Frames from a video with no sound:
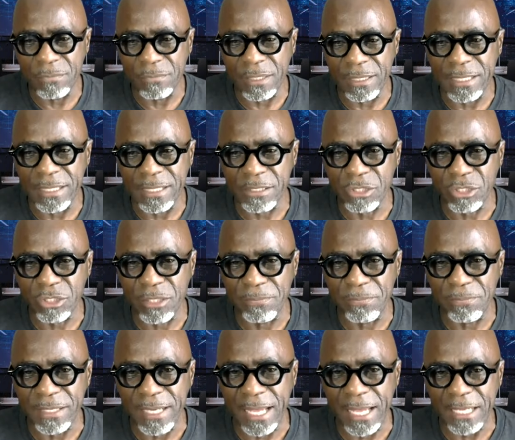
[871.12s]

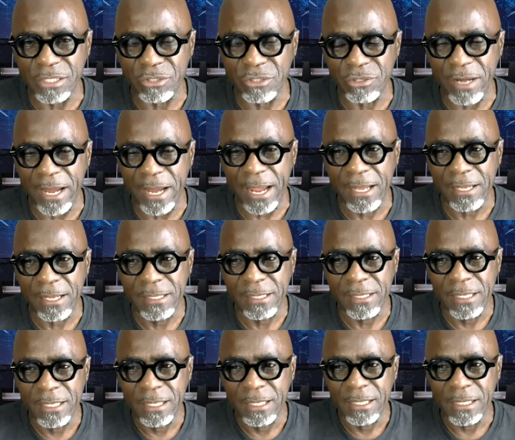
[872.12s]
leadership in Nigeria
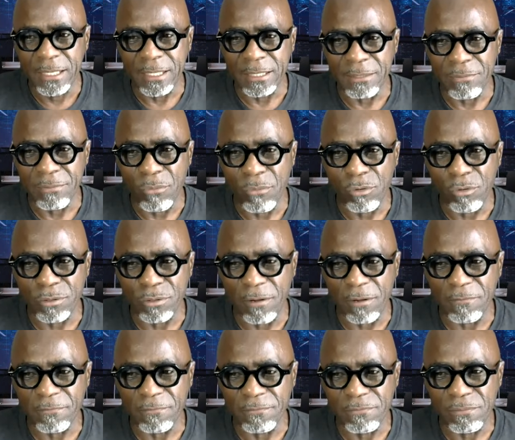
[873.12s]
in the mode
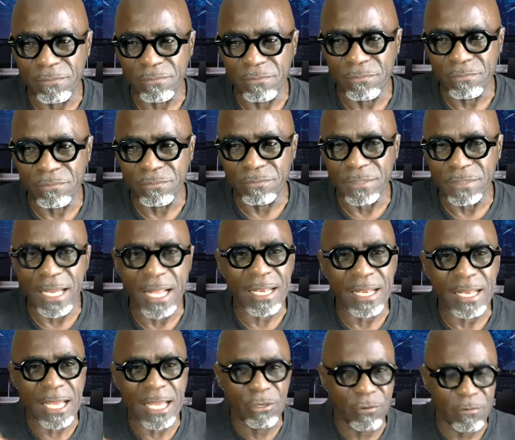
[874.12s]
of, yeah,
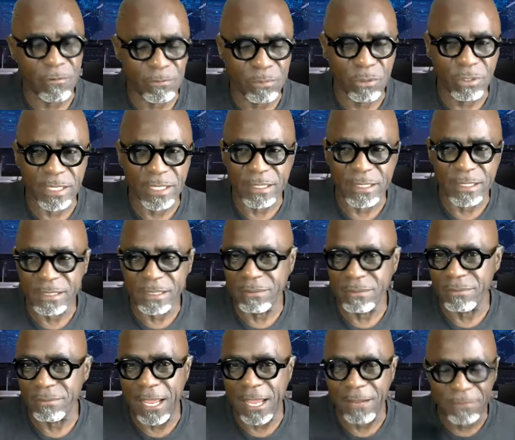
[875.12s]
like you put
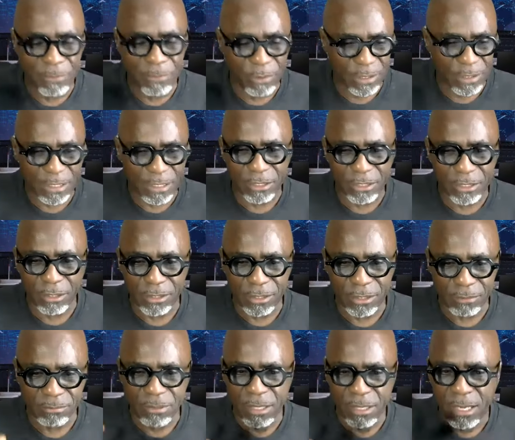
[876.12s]
it, everybody's
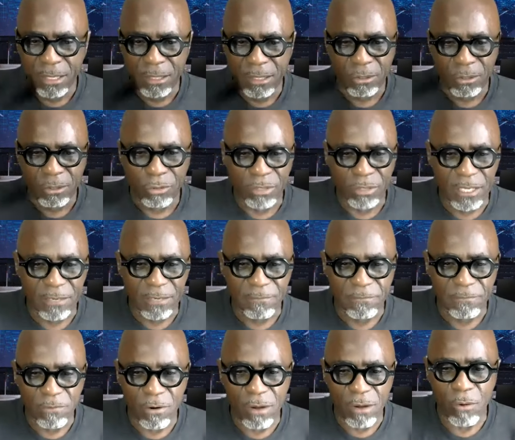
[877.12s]
just looking
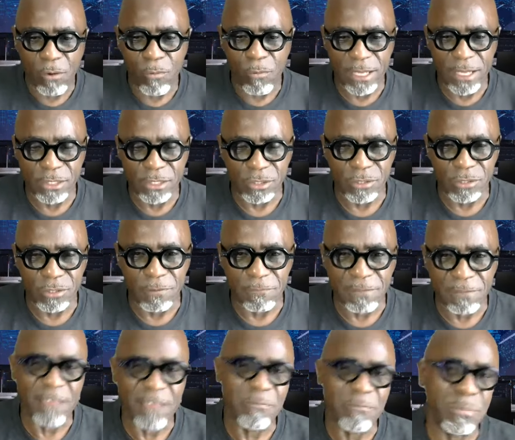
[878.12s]
for a way to
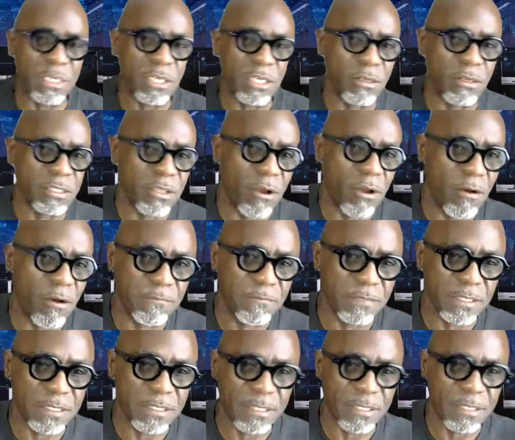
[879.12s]
survive beyond
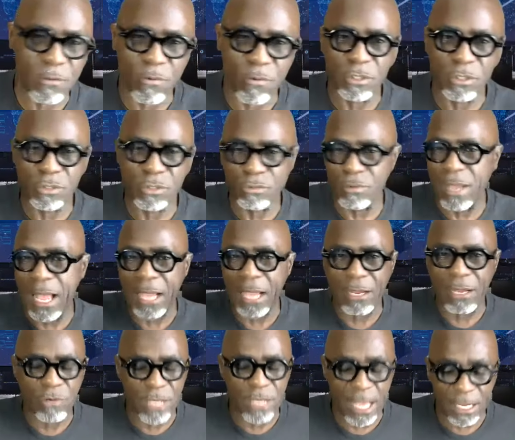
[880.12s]
office. They want to ac-
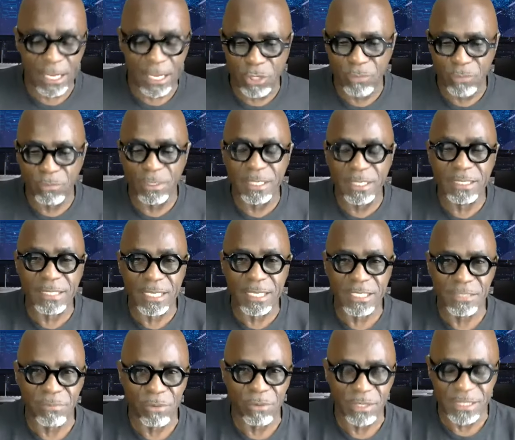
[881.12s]
accumulate
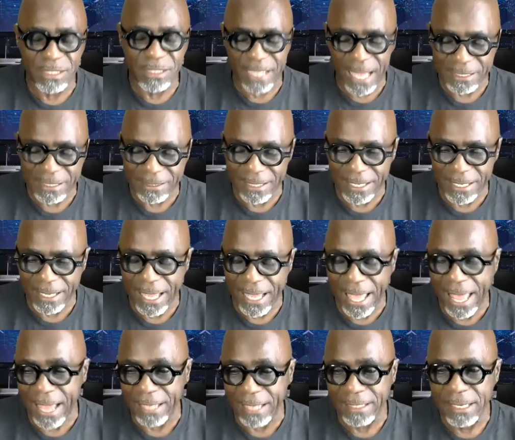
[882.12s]
as much as they
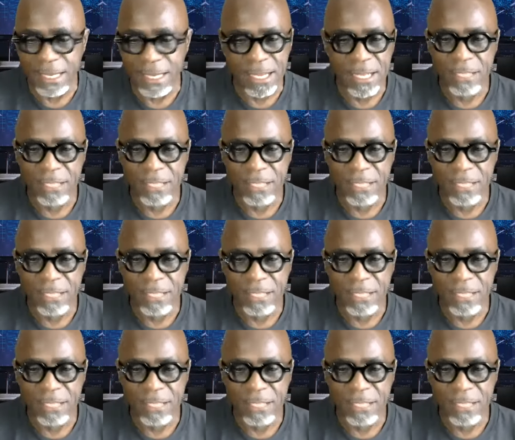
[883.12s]
can